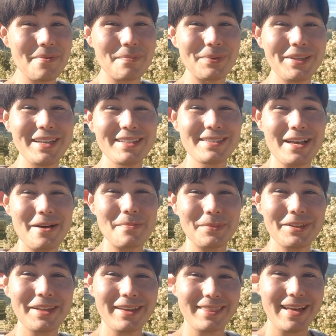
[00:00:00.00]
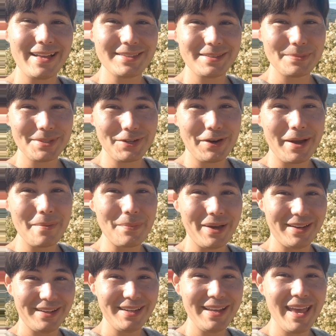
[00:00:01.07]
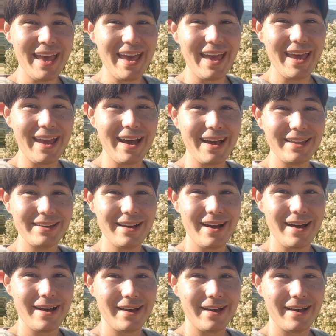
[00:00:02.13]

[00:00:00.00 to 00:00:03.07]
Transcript: please click that subscribe button. And